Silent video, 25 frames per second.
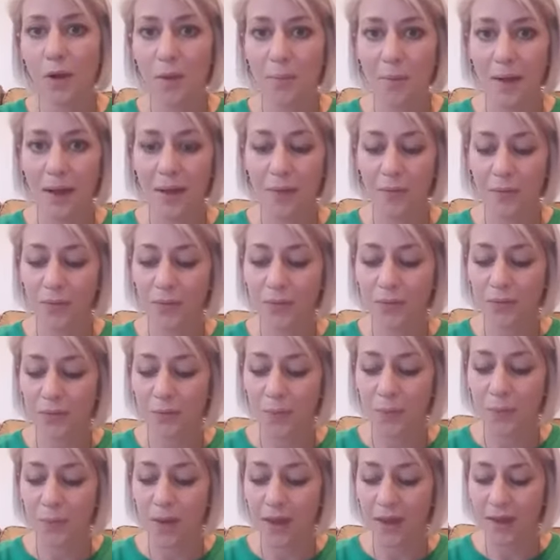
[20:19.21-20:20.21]
about the
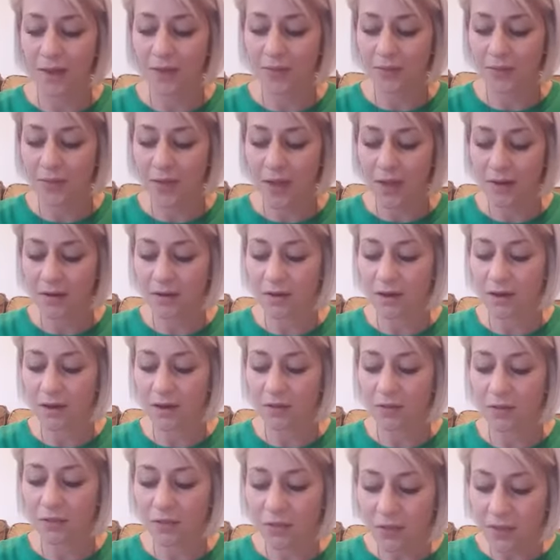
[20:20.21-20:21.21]
way that I
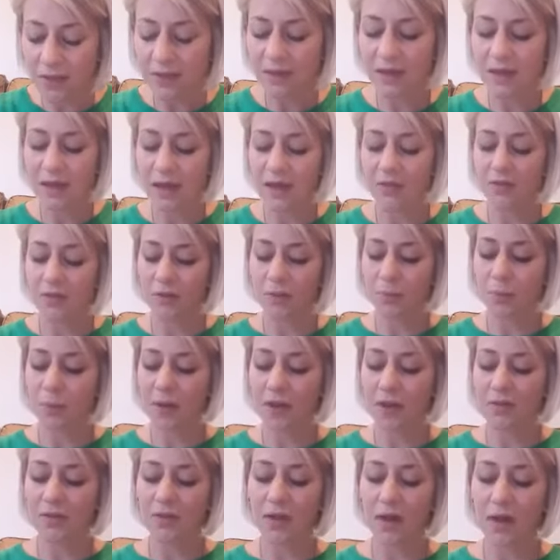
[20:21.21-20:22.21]
think and the
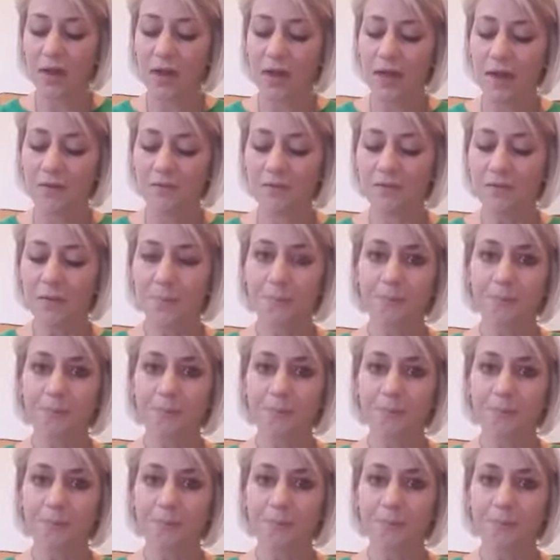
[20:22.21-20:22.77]
way that I have